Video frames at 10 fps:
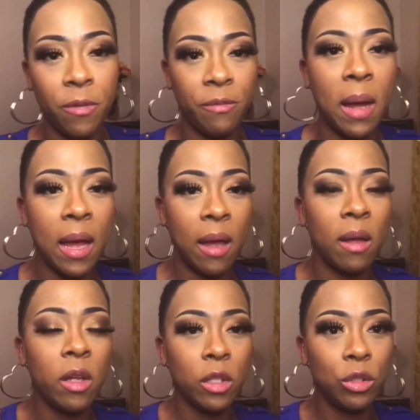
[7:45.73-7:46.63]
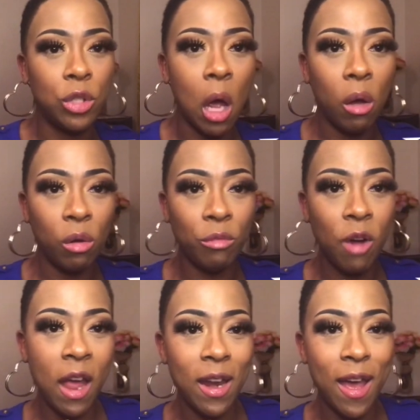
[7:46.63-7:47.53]
of my dome
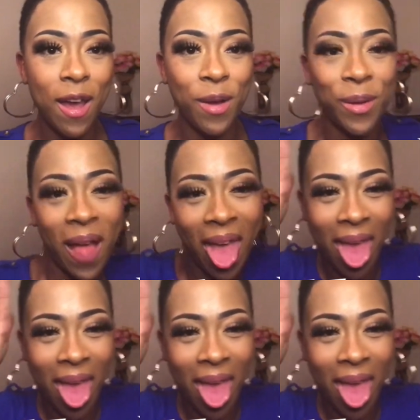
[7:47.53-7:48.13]
right now.